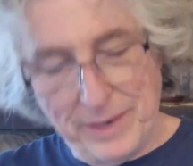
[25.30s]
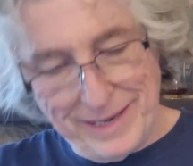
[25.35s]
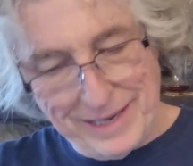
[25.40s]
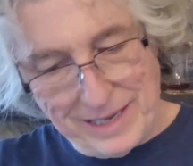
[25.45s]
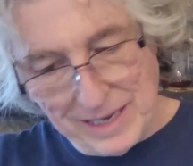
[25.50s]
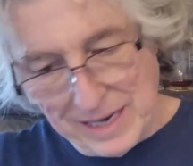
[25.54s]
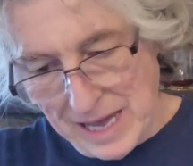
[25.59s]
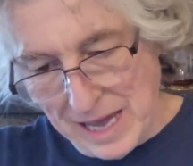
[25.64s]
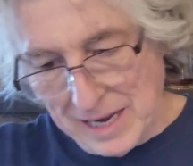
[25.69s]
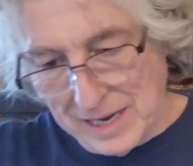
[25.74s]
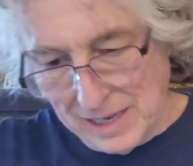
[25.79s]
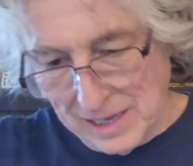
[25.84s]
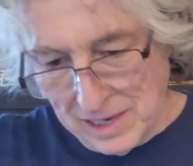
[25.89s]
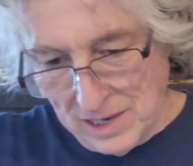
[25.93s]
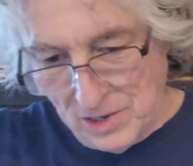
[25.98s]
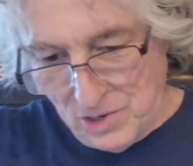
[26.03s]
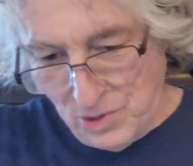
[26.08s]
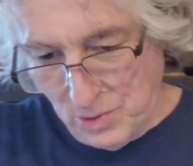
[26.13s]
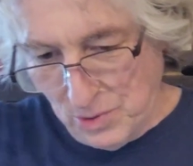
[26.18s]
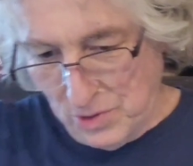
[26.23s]
week and heading
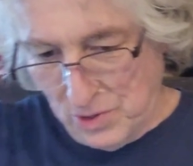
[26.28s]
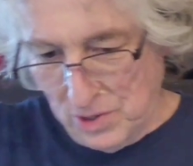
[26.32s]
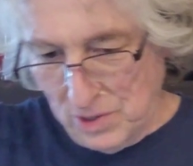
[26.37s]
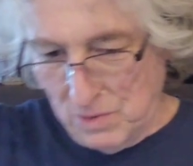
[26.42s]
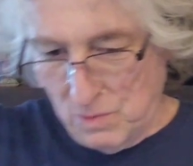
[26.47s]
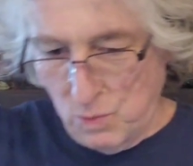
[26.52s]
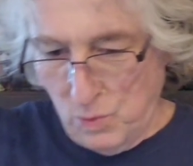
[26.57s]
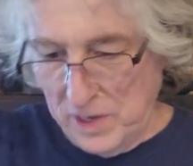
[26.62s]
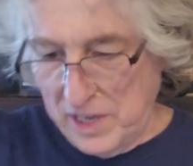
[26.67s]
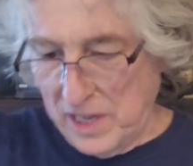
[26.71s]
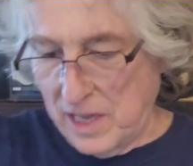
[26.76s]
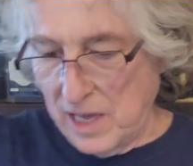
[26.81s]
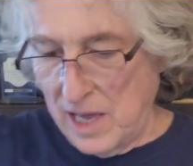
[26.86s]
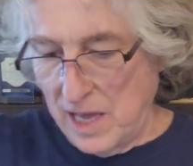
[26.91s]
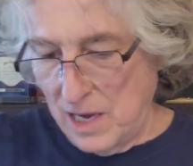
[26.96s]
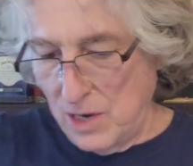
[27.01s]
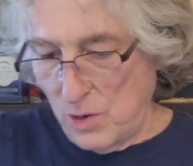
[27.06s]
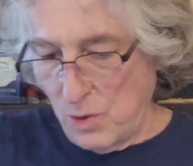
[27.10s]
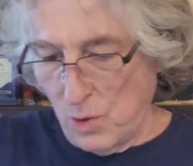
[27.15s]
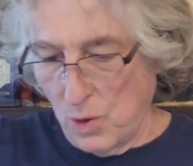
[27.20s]
into a good
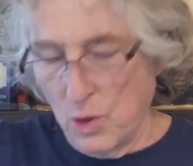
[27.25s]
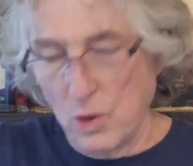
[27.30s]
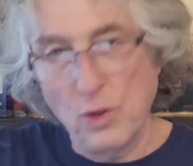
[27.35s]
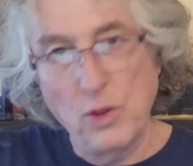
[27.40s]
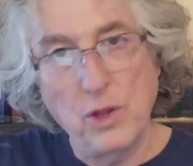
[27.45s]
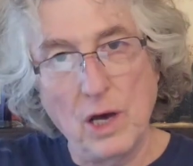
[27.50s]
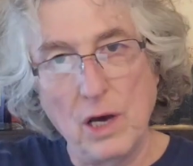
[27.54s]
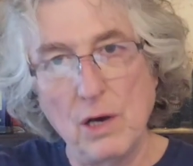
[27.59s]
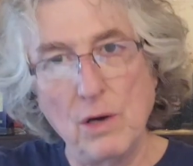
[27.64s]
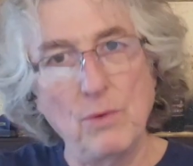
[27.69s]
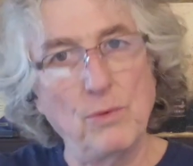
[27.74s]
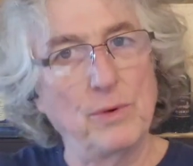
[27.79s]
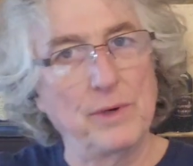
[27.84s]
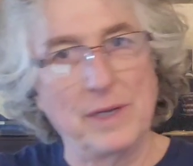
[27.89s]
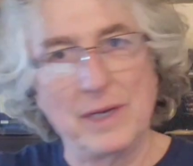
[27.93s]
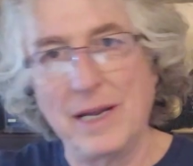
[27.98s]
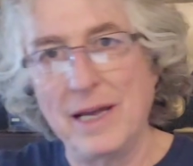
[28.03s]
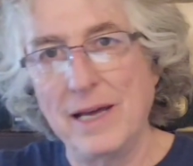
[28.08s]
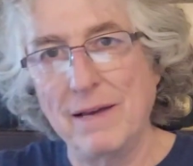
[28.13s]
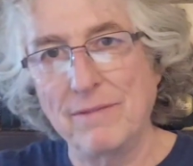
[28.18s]
weekend, although we're
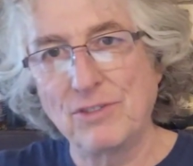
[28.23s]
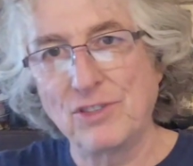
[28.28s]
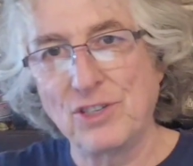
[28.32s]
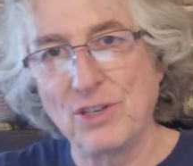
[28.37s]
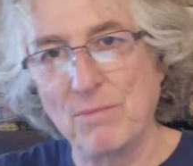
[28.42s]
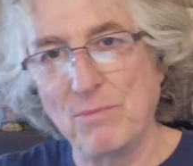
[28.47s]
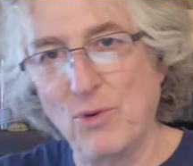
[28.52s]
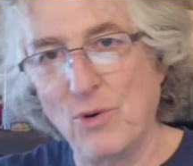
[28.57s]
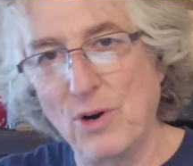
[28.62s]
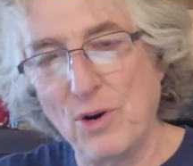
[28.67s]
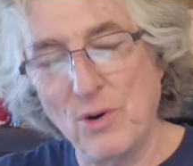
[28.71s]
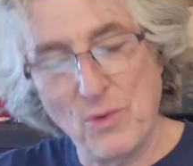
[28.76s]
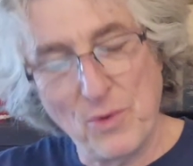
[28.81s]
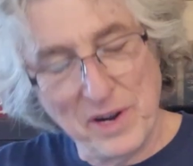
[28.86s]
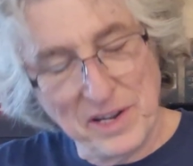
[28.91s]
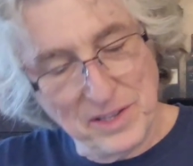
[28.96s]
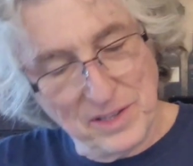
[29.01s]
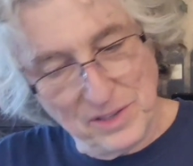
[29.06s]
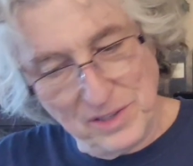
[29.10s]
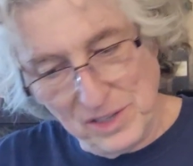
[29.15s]
going to have some more
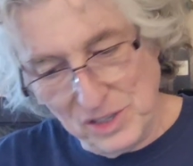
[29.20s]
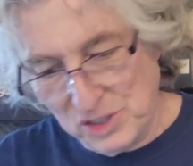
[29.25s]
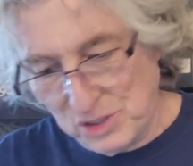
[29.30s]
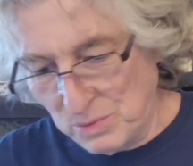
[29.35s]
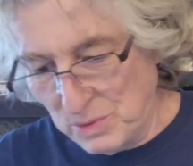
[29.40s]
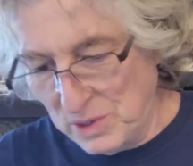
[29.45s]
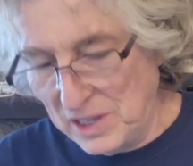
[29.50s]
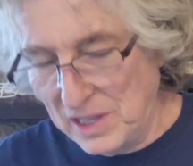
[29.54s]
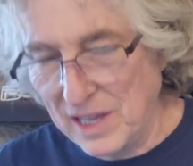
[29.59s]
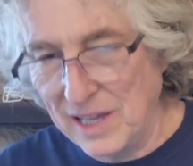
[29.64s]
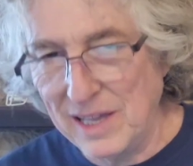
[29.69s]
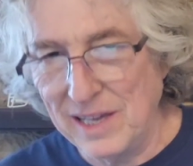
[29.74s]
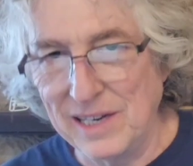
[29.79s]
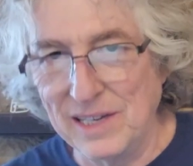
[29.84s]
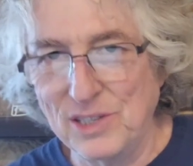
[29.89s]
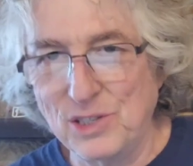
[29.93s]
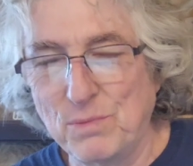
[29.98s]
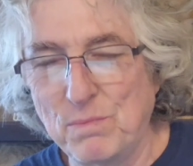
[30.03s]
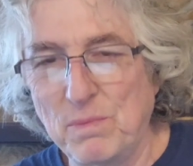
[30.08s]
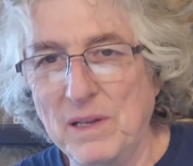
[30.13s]
weather this
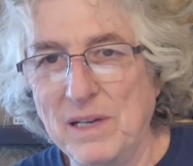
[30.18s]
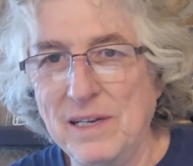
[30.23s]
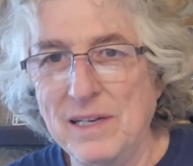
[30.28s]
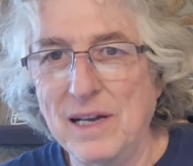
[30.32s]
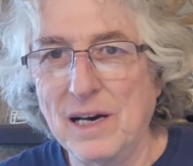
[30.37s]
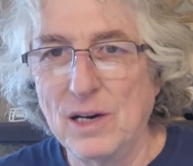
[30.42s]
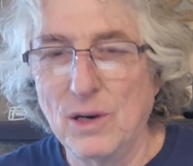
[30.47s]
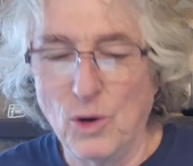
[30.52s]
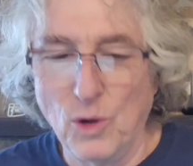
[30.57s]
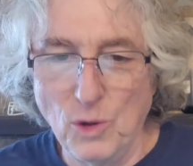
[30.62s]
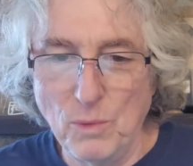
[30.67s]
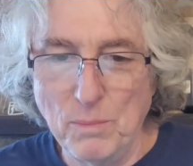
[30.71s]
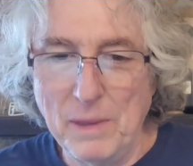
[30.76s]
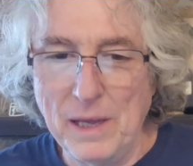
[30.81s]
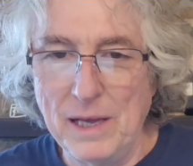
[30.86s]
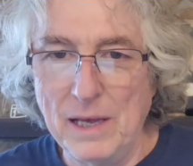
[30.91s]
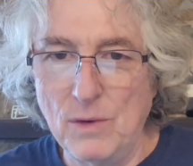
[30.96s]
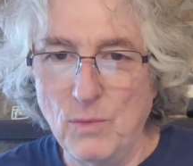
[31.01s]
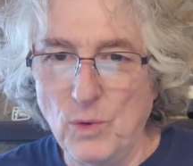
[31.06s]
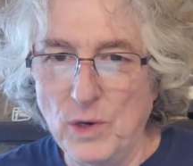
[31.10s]
weekend. It's been old
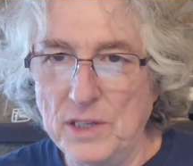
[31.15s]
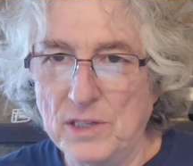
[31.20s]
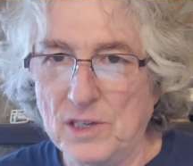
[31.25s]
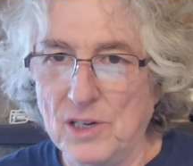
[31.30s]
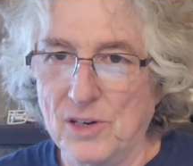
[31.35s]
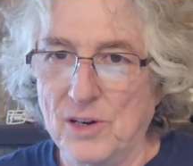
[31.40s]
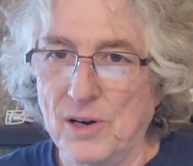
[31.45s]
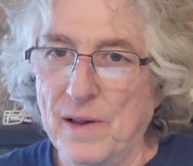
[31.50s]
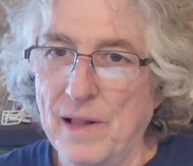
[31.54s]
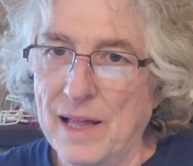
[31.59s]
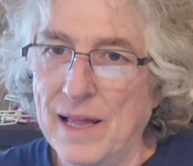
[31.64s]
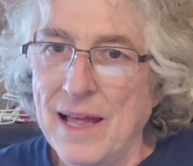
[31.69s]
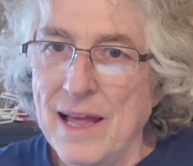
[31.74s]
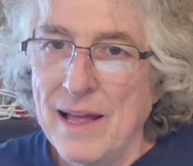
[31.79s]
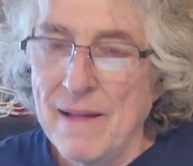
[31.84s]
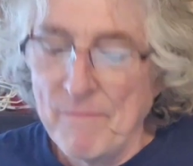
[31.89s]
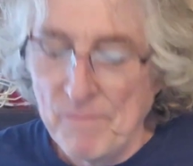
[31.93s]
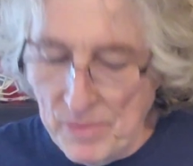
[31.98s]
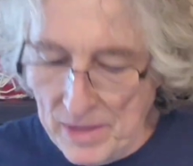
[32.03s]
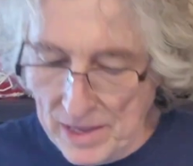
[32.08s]
man winter.
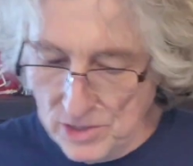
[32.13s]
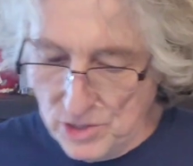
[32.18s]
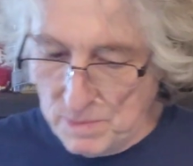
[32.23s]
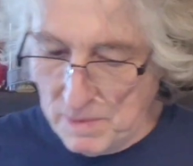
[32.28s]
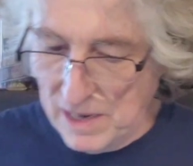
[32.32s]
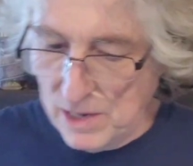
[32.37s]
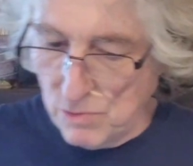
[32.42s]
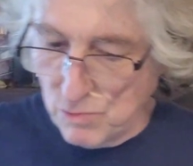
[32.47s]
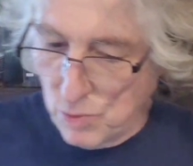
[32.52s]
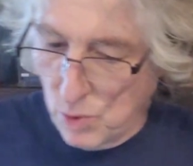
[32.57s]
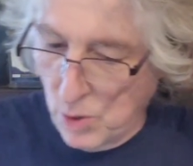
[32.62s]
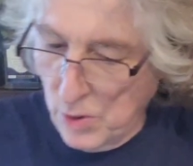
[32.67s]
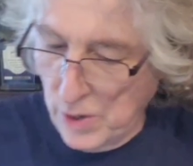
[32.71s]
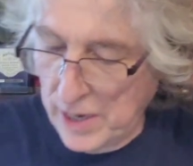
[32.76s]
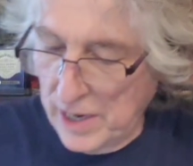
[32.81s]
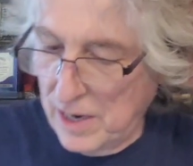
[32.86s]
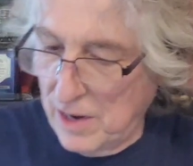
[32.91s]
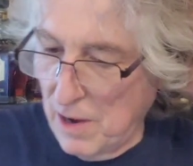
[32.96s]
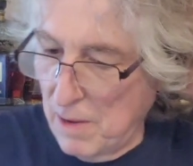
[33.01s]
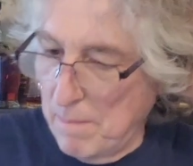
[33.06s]
It's made a
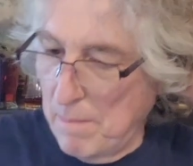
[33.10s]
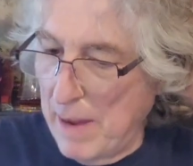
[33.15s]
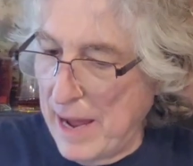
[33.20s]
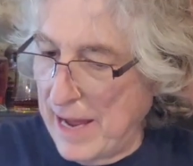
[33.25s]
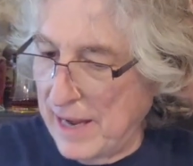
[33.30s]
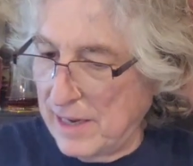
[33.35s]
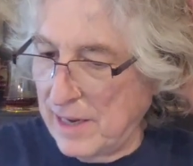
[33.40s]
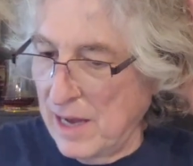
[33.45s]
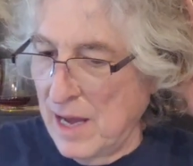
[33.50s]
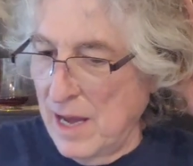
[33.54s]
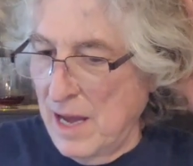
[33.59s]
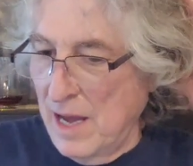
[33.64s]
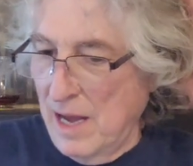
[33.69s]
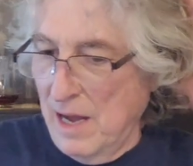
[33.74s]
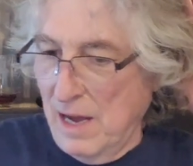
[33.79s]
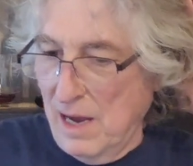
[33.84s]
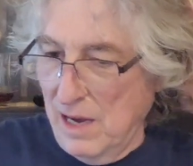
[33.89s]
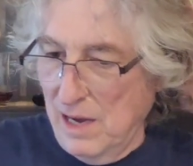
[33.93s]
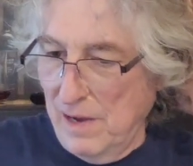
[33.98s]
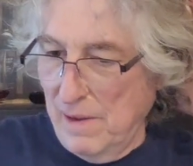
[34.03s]
roaring comeback.
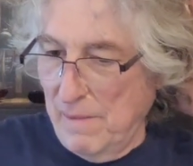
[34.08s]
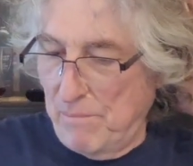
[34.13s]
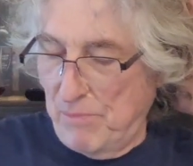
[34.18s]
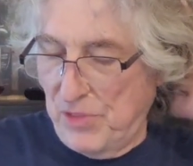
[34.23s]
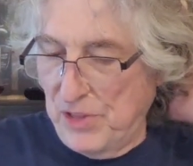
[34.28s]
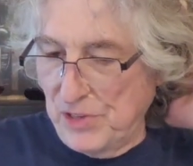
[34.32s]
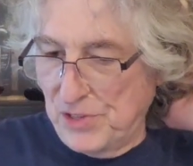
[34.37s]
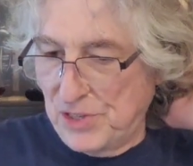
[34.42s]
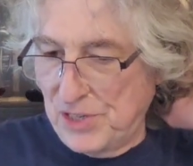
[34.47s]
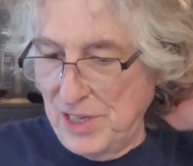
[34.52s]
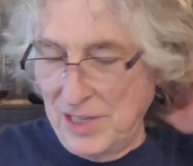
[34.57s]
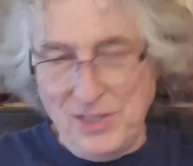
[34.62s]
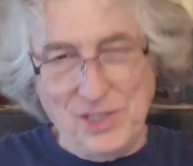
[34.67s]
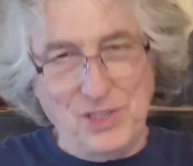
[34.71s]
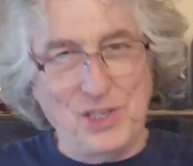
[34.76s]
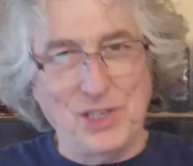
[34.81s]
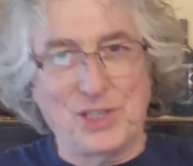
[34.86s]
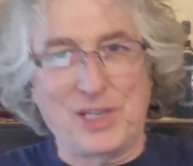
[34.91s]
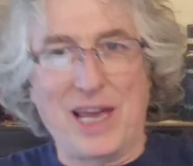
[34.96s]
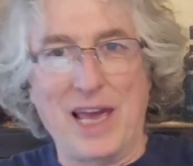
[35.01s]
The
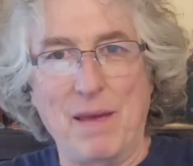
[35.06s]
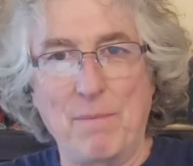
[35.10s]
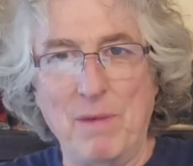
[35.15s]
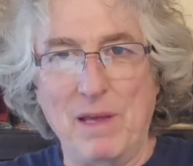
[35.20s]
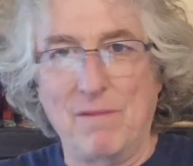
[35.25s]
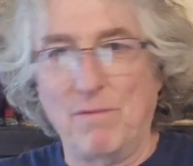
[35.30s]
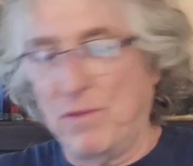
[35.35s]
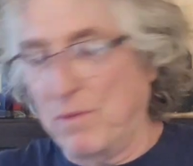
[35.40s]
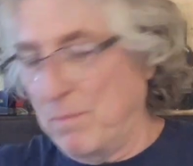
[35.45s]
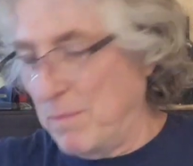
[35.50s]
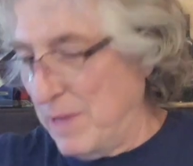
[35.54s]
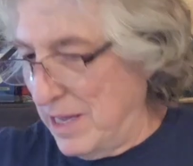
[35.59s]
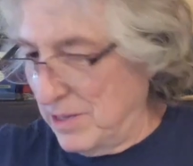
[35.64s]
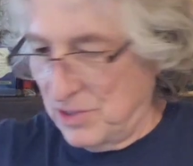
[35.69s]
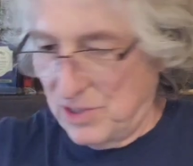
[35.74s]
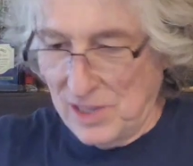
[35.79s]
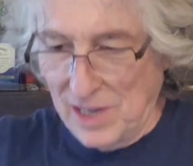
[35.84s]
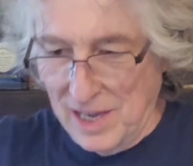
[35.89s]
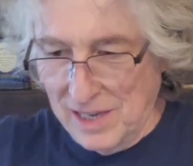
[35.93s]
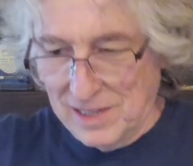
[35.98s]
season just came in from
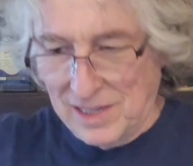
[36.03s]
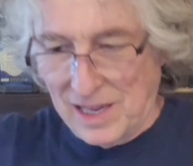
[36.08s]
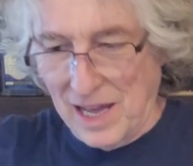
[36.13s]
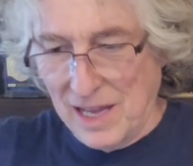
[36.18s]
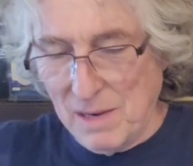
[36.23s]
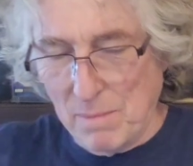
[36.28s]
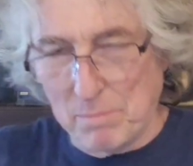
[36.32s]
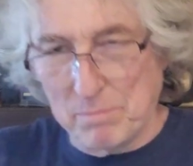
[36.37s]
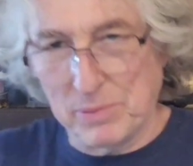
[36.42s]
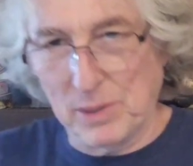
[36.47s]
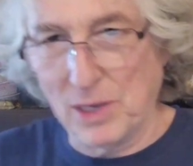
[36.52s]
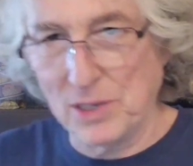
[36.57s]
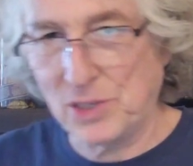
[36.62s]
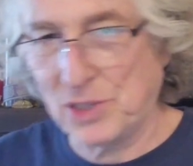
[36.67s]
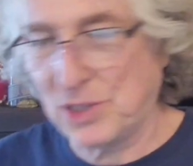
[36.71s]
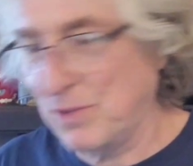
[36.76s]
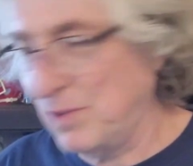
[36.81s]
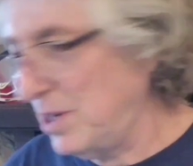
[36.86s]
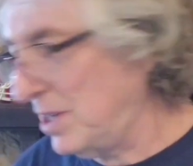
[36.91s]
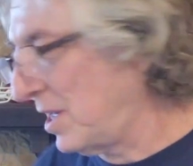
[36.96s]
outside, kind of
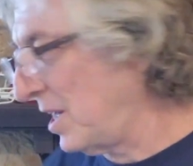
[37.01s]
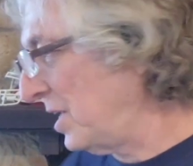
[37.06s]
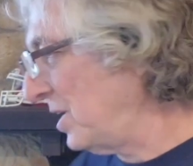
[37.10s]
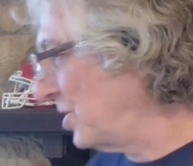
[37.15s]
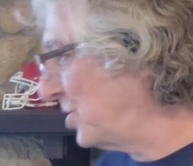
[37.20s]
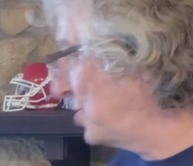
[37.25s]
blustery, kind